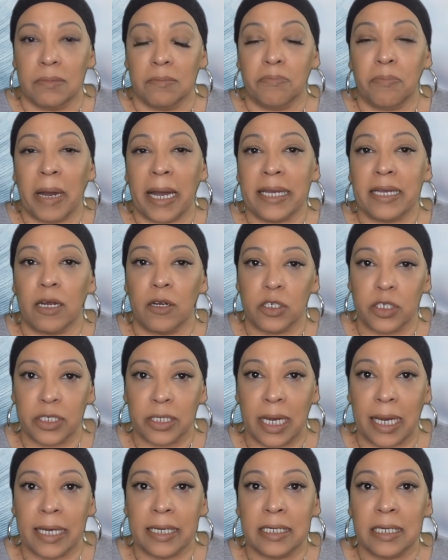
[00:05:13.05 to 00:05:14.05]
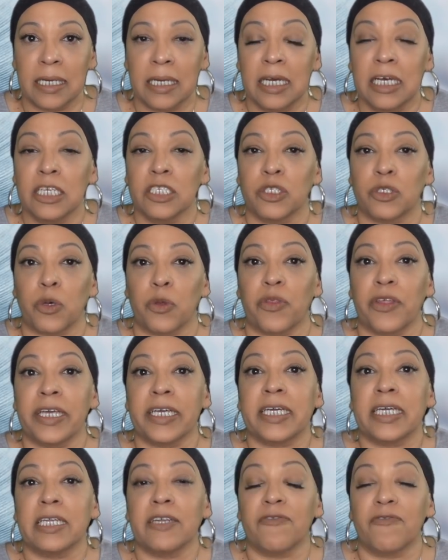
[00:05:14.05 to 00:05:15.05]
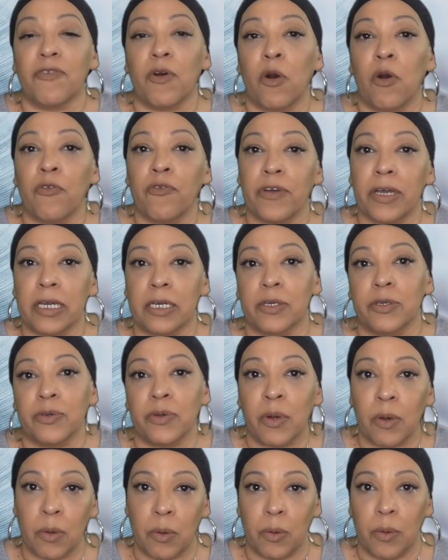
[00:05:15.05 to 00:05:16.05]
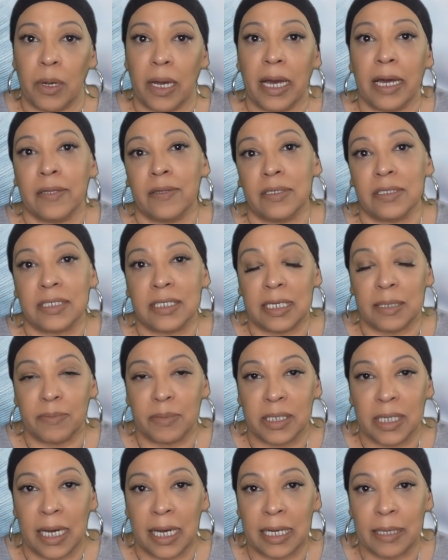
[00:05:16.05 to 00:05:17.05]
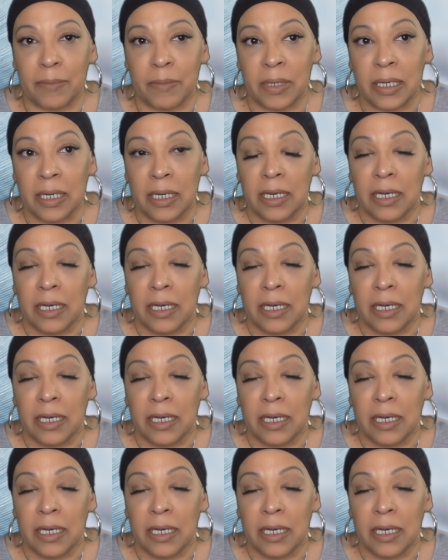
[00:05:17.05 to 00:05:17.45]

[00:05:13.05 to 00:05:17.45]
by our side so they can evolve and grow at the same time.